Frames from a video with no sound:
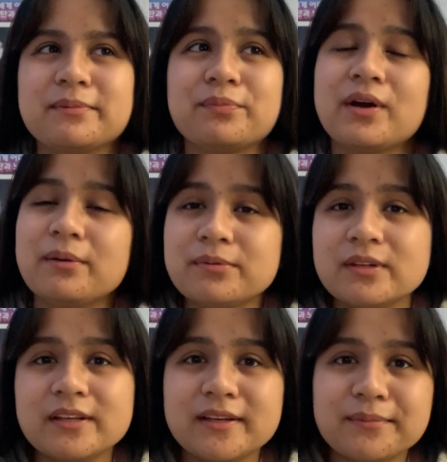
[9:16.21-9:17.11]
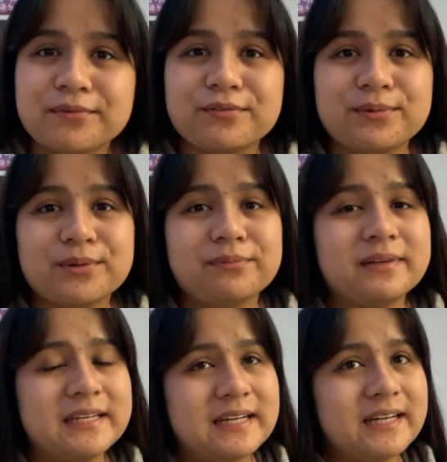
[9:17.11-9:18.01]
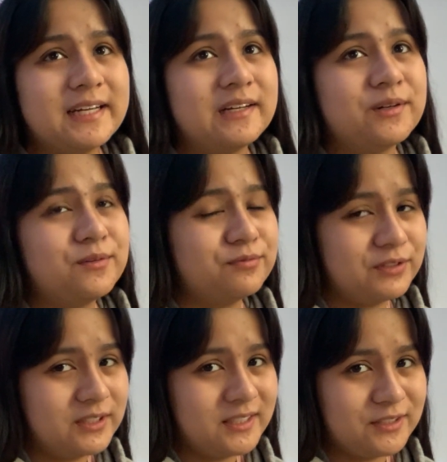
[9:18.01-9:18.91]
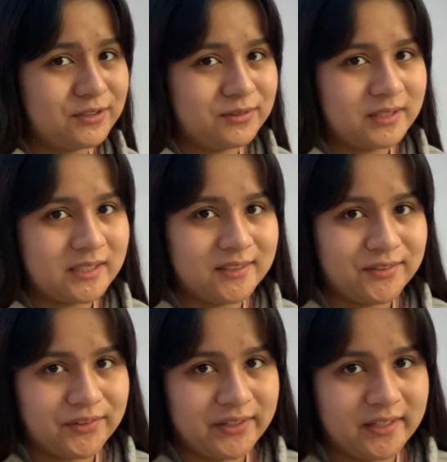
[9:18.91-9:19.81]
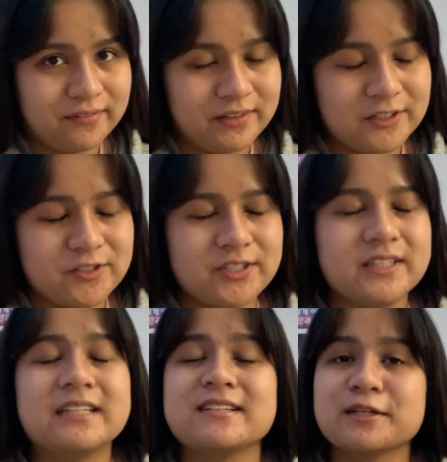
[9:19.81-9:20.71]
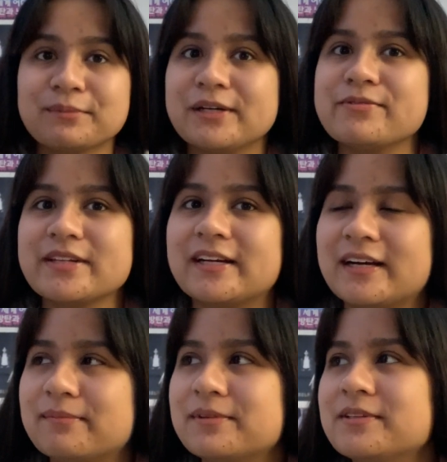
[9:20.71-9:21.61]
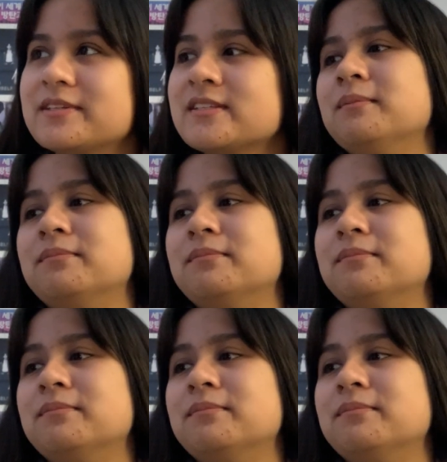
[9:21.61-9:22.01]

but probably before midnight, hopefully I don't get another kick of energy because sometimes that happens.